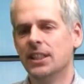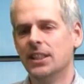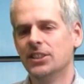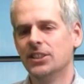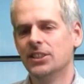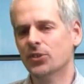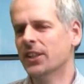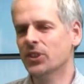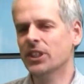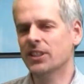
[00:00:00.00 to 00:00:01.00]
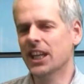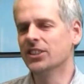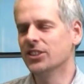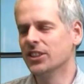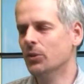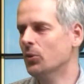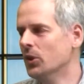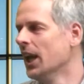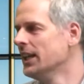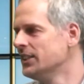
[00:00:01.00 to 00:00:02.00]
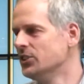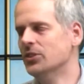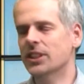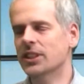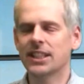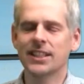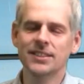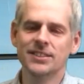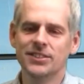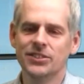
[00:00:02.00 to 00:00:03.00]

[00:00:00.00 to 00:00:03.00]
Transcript: So for that, we would like to